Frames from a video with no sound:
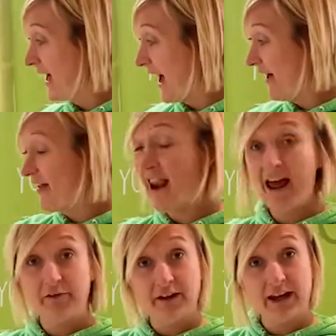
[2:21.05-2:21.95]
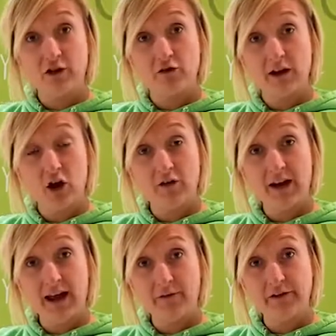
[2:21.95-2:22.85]
and the left atria on the
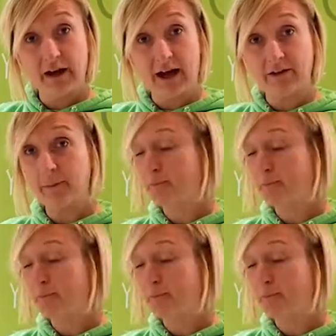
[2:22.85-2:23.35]
left side.